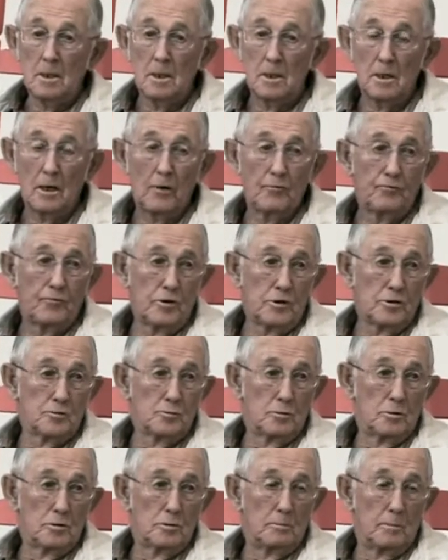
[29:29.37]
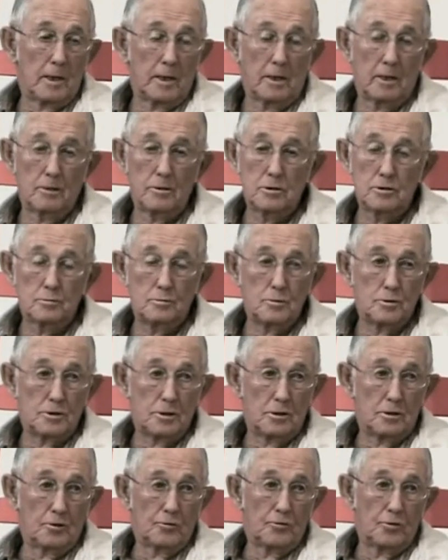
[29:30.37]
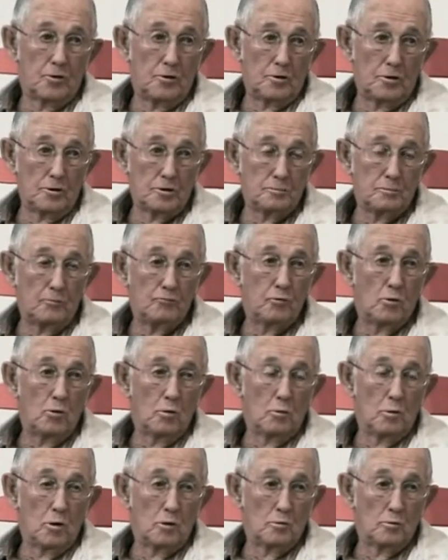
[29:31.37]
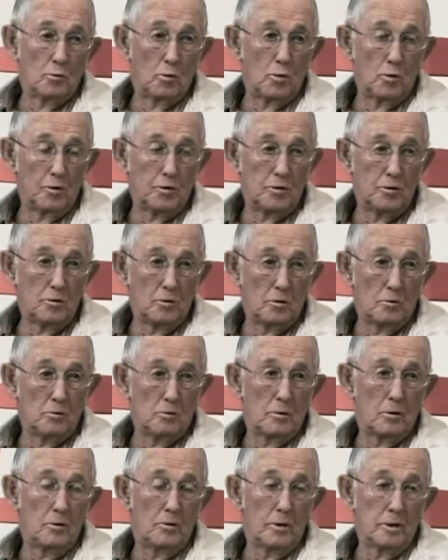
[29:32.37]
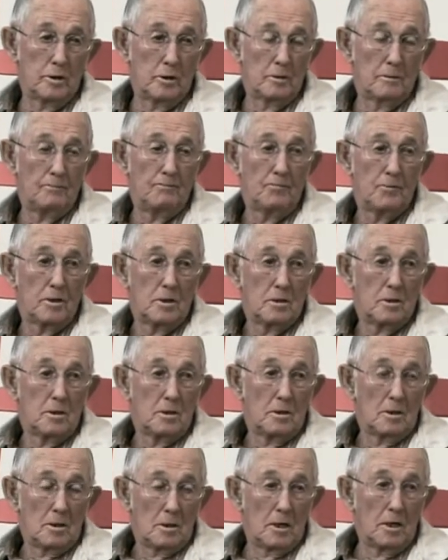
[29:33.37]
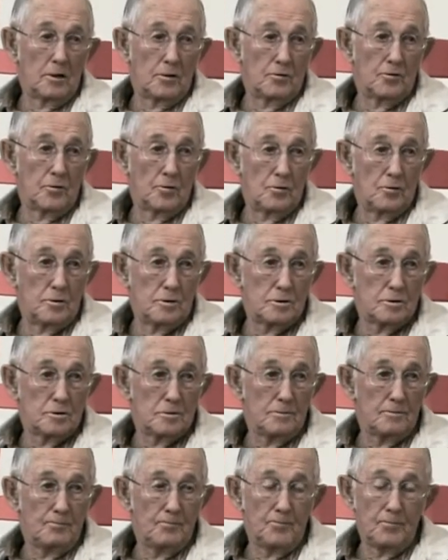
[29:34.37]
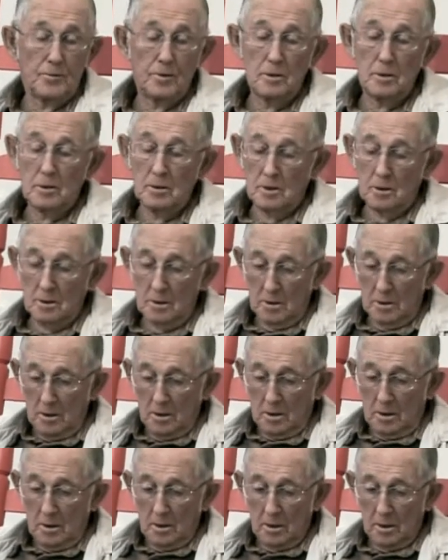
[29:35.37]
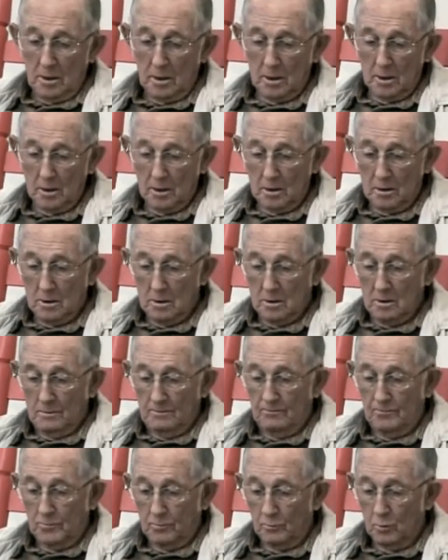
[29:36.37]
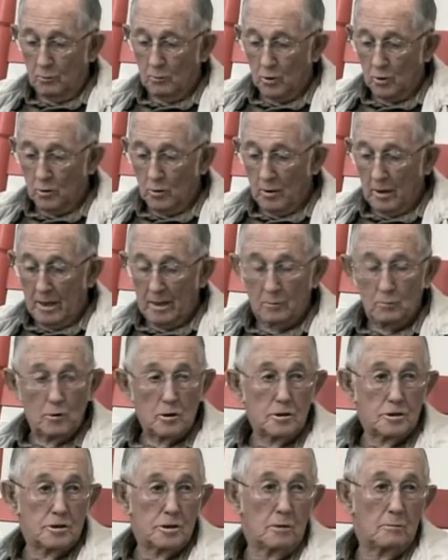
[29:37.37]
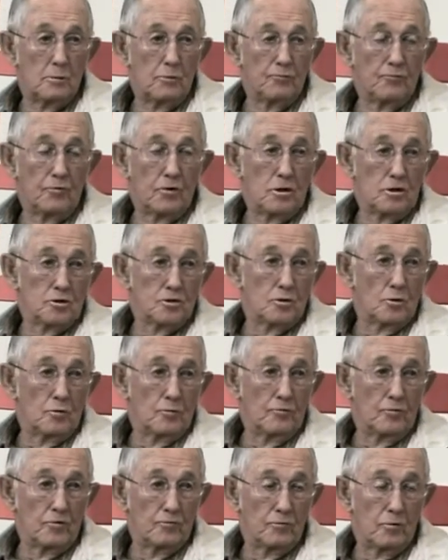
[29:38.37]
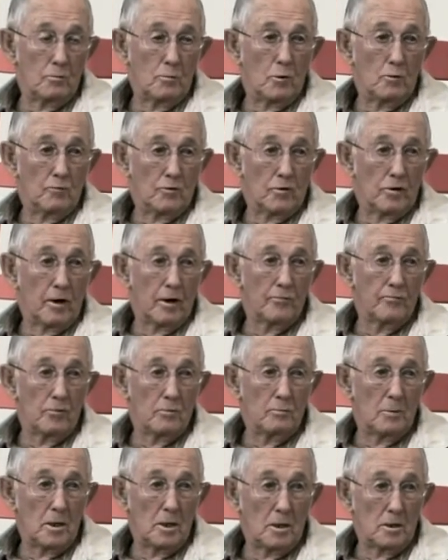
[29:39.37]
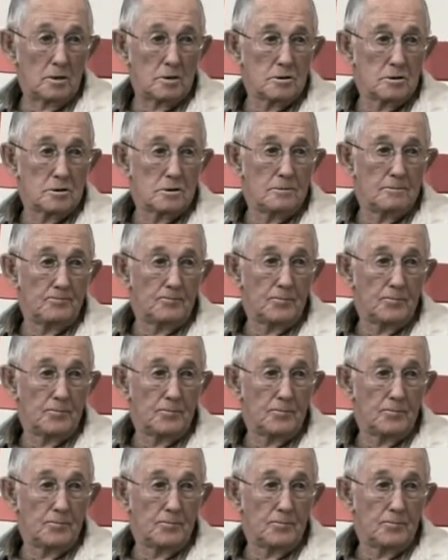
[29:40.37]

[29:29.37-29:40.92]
And I fished with a man, this was in the 30s, before World War II, or in the late 30s. And uh, we went alive one summer and fished over, from over there for mullets.